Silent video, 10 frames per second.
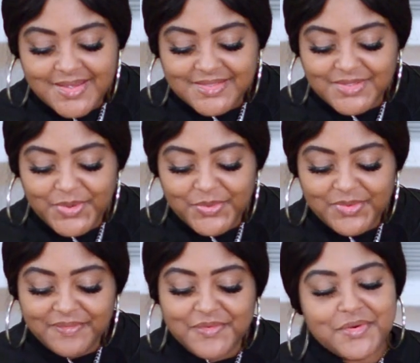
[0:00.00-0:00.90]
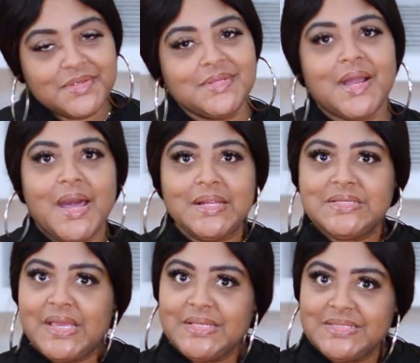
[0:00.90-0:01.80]
So, of course, I gotta
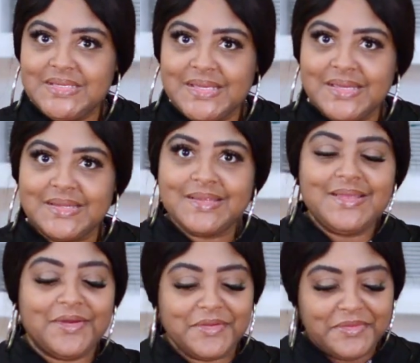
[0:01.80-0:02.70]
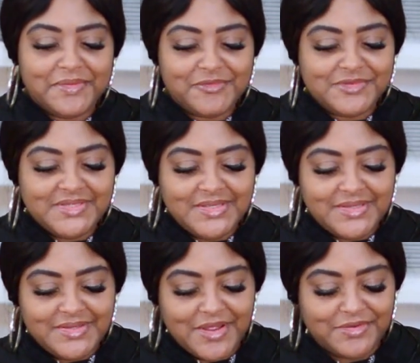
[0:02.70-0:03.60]
taste it. Y'all know the
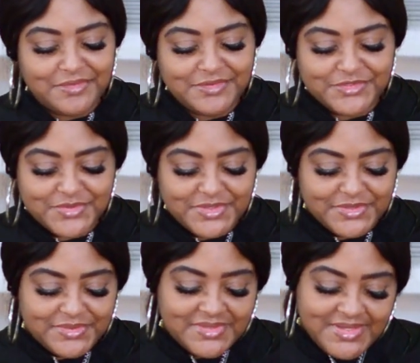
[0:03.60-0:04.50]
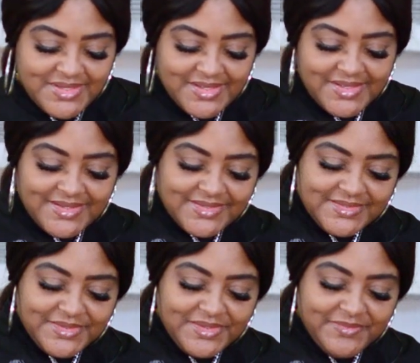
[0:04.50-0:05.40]
routine, y'all know the drill.
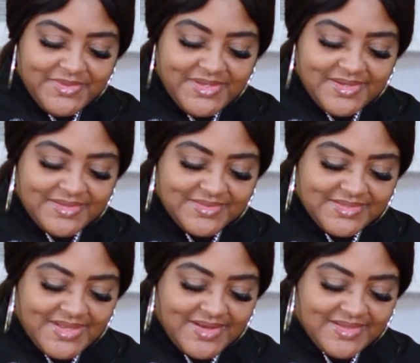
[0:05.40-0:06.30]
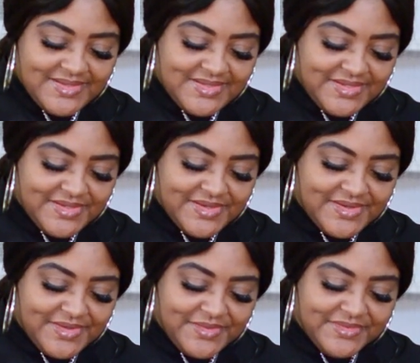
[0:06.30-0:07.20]
So let me get a little side of this
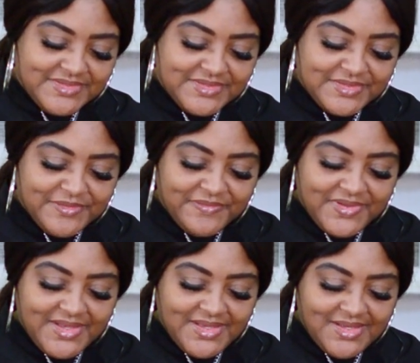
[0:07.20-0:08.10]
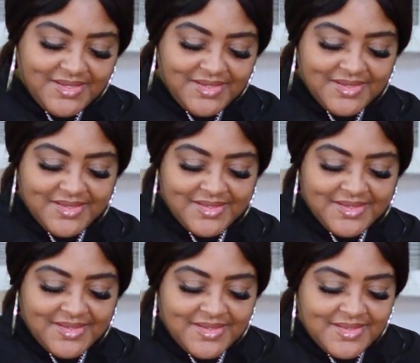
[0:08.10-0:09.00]
here. Oh, it's just so flaky.
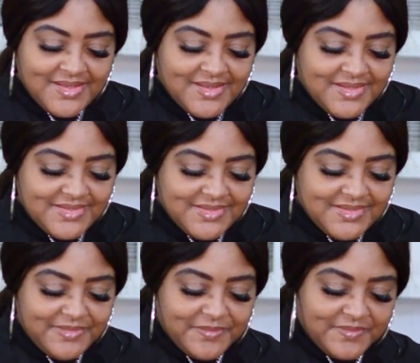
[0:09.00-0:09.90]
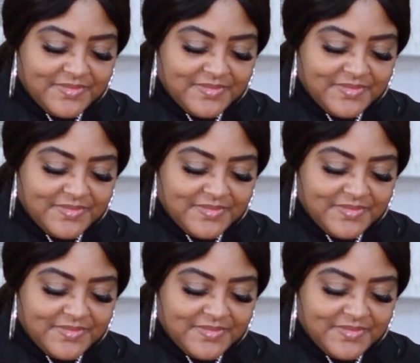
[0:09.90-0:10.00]
Let's see.